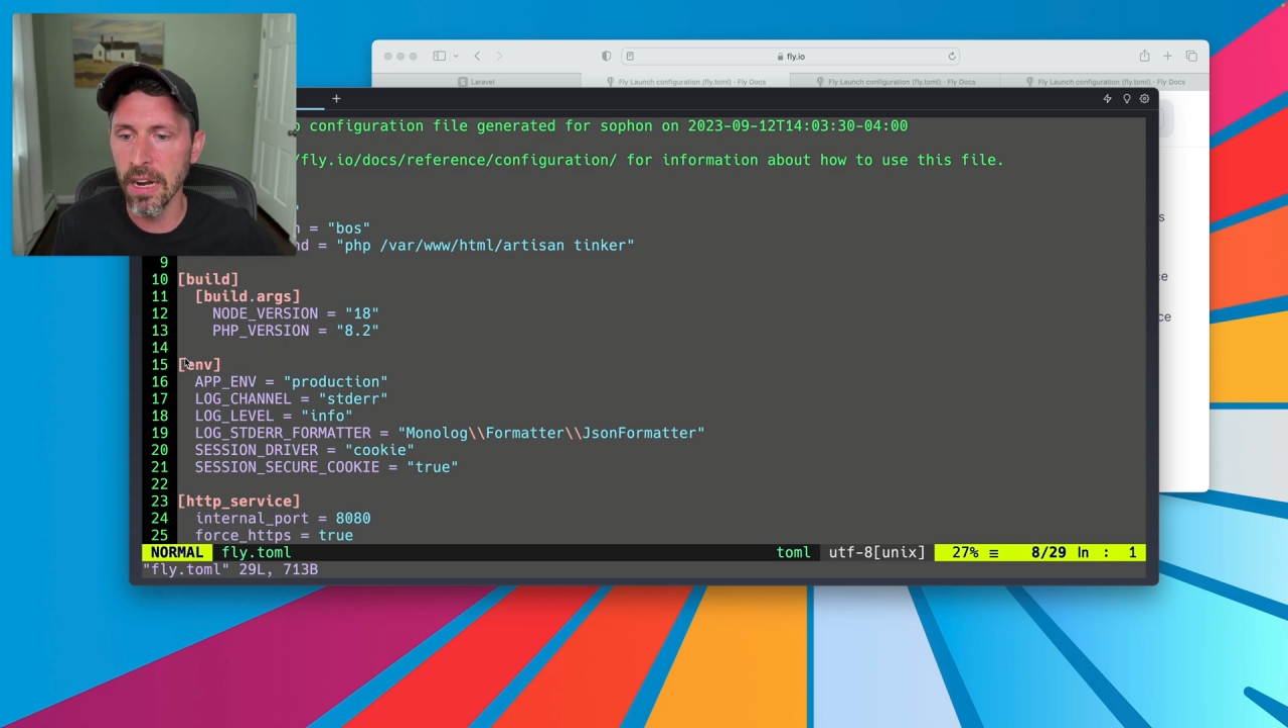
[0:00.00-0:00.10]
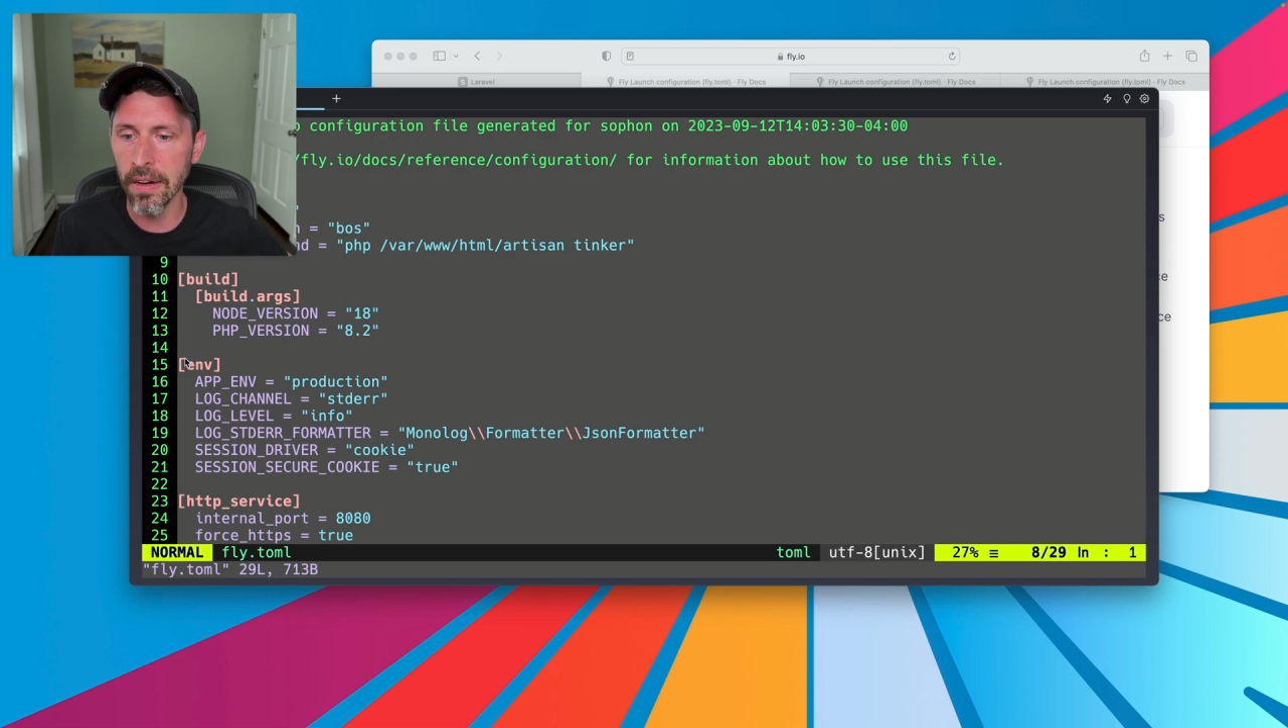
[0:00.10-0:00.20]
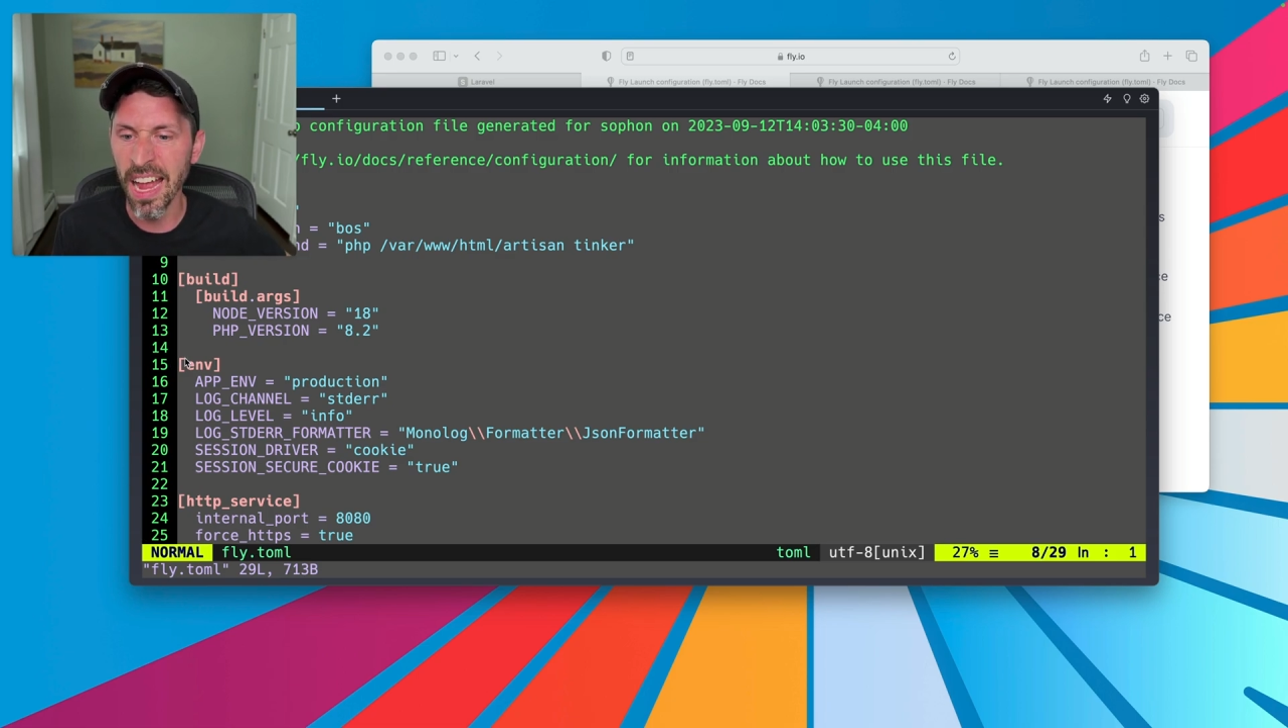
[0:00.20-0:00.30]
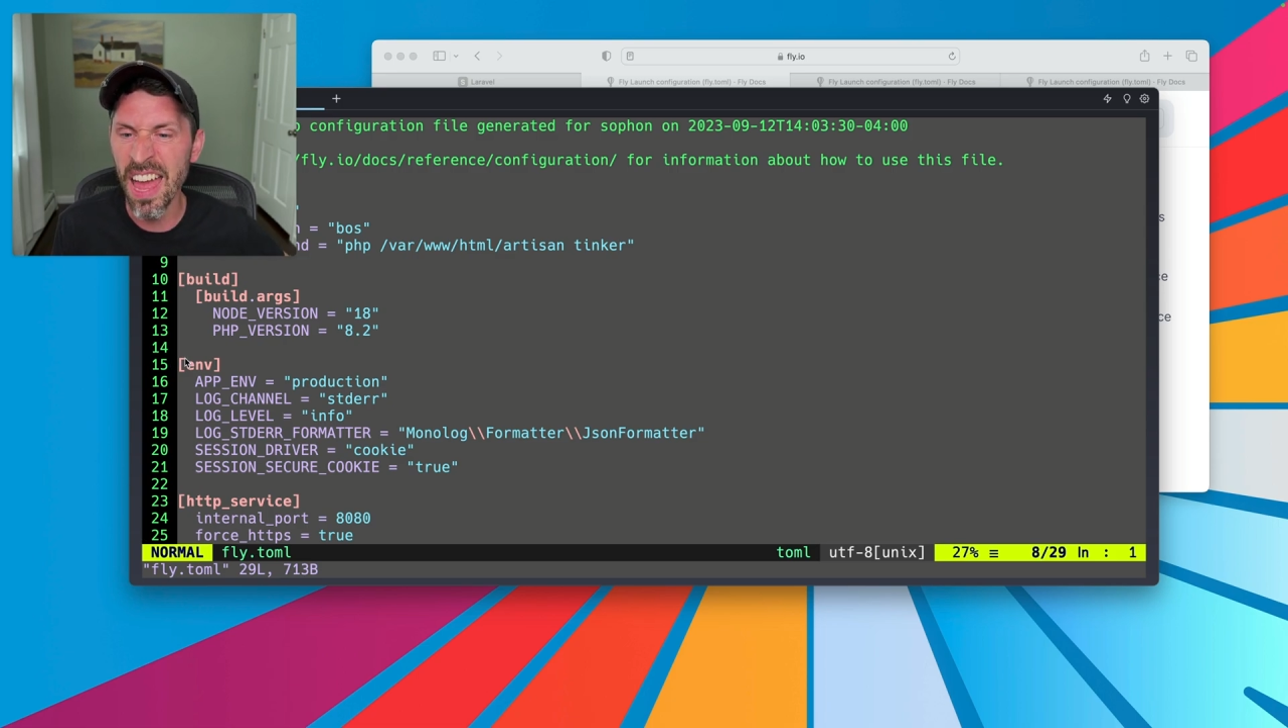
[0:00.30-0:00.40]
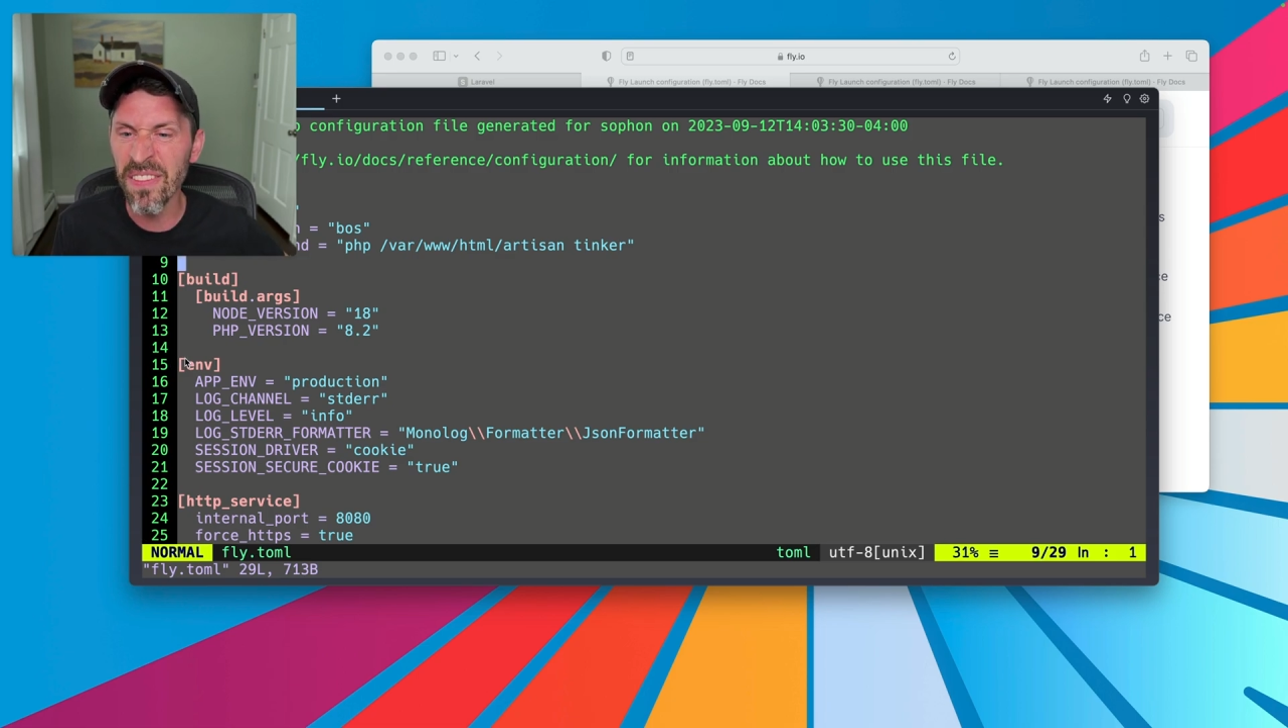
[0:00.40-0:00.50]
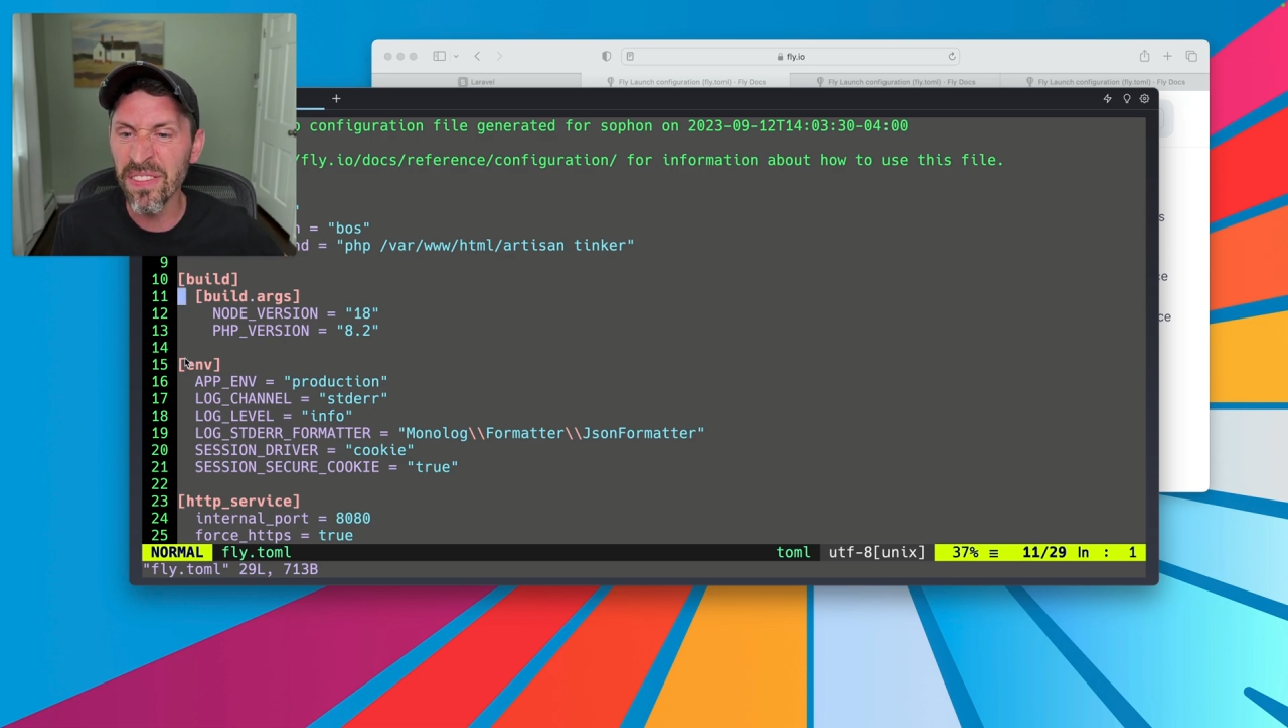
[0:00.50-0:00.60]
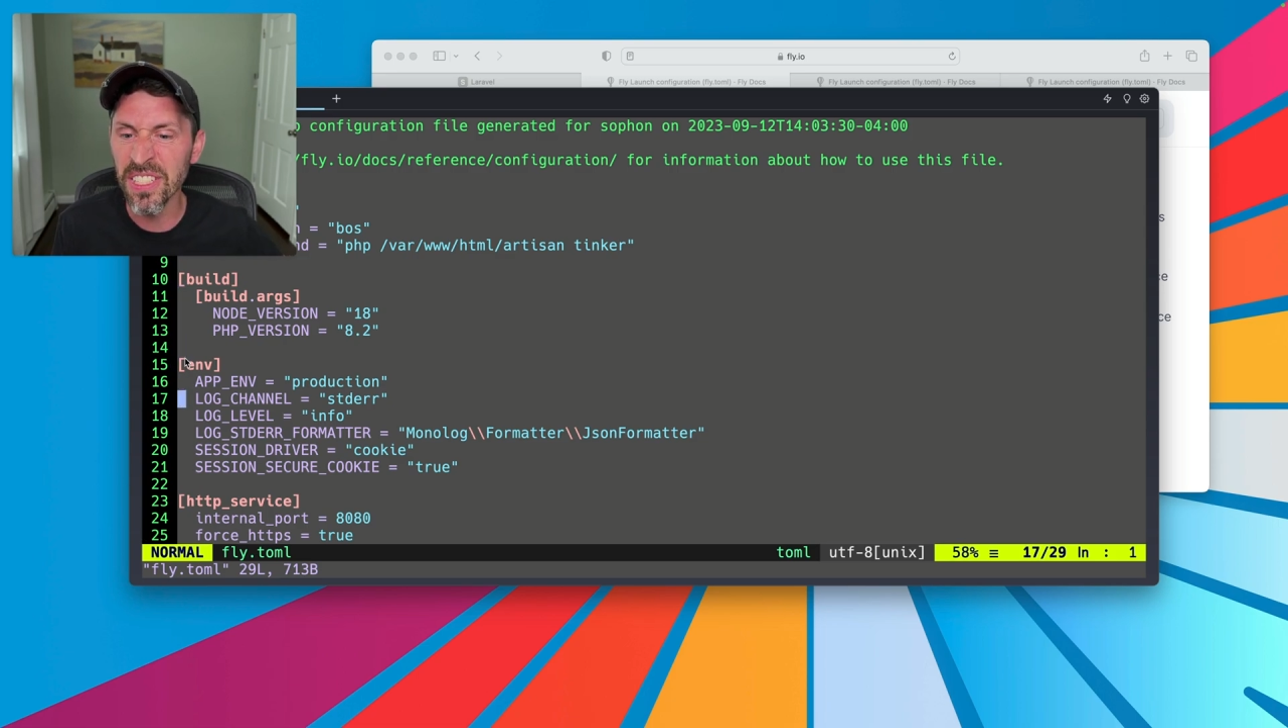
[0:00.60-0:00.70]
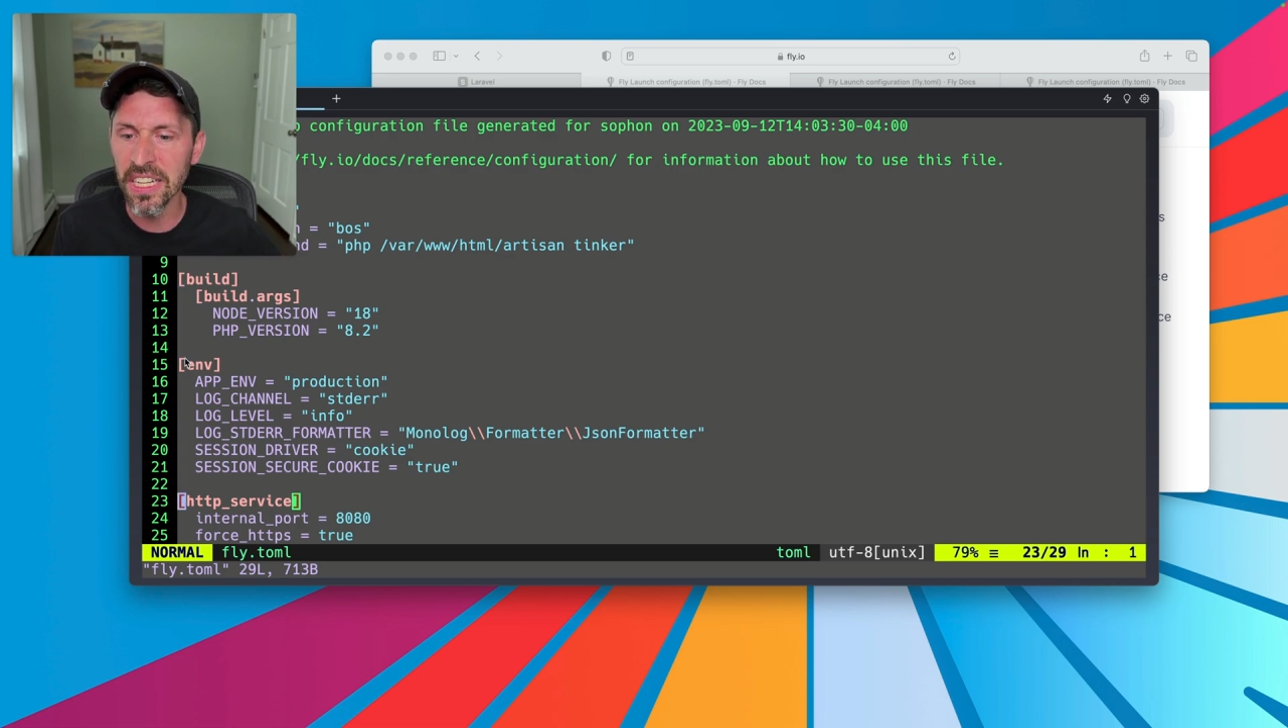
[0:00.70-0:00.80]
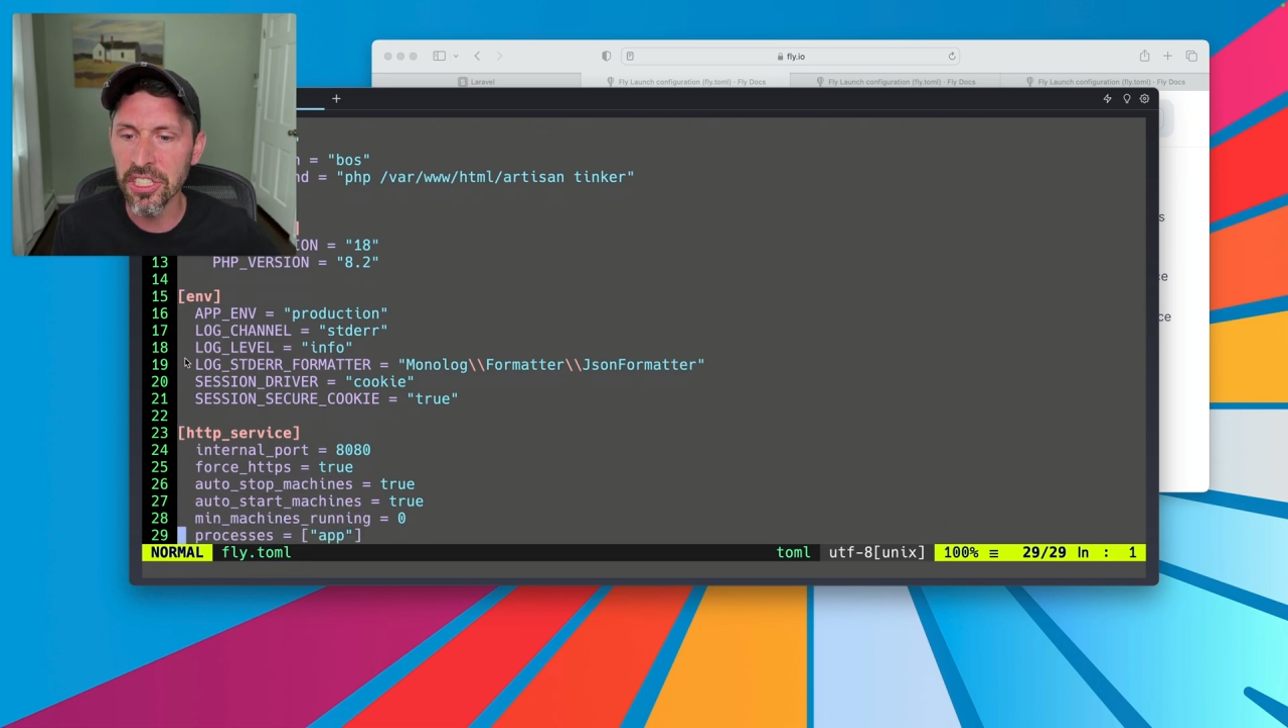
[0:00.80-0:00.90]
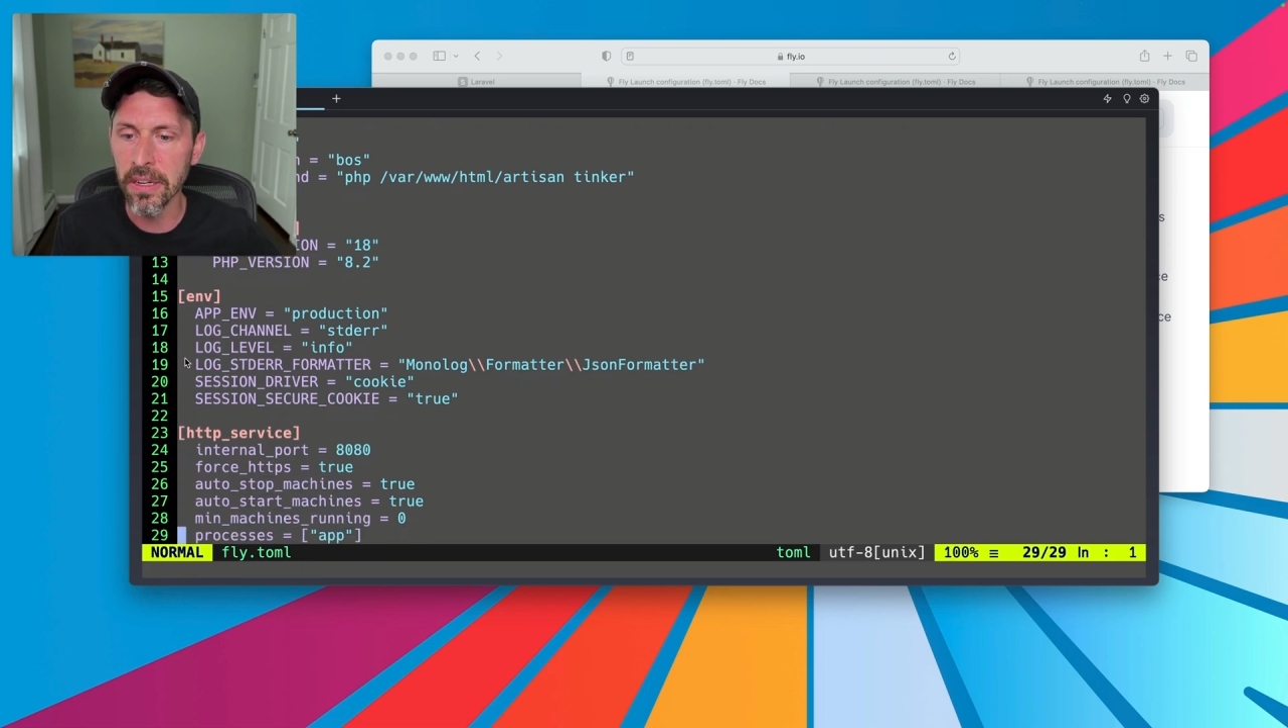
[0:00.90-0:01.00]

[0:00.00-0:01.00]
our env section,